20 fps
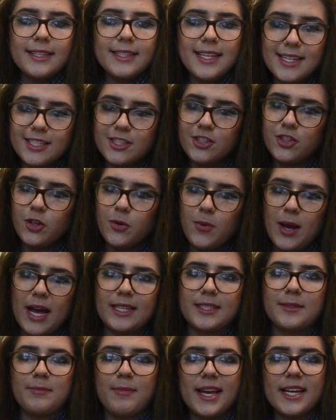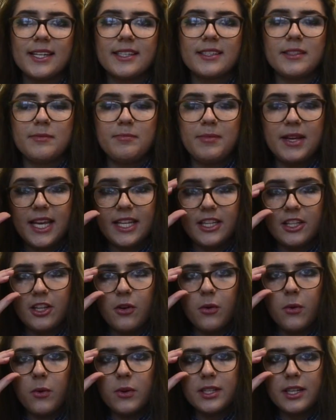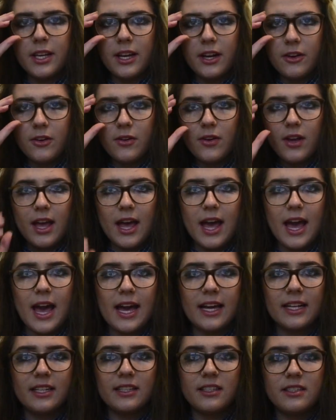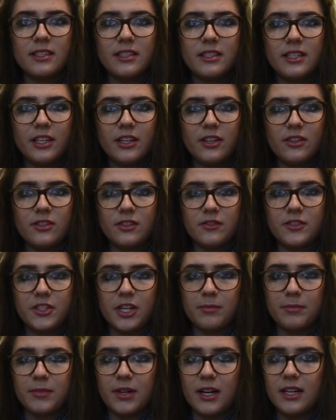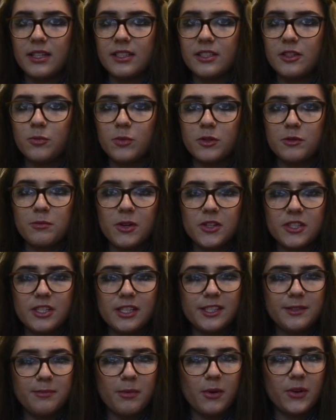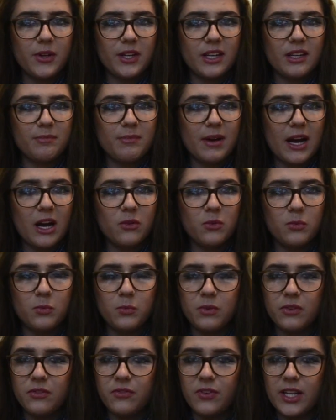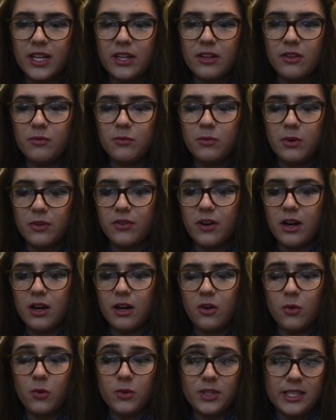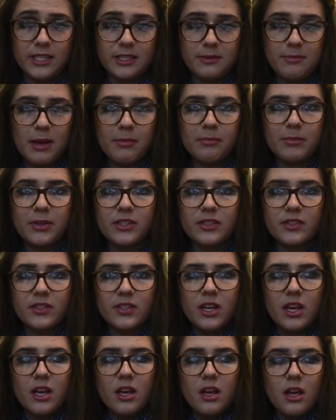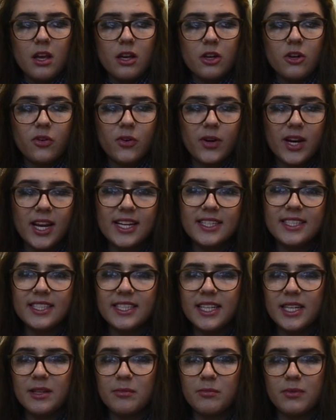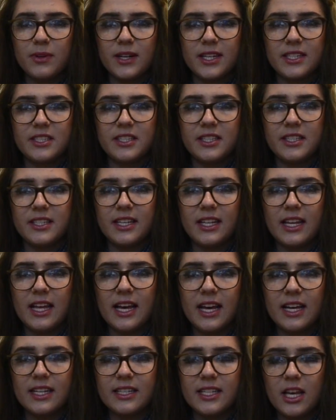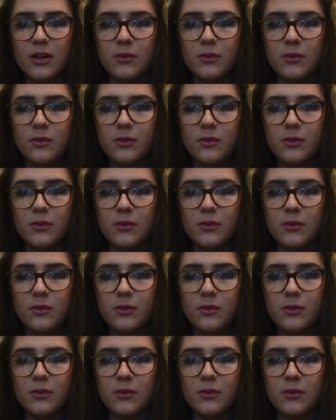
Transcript: These two aspects, being the audio and the use of jump cuts, was mostly spoken about with our audience members. creating the impression that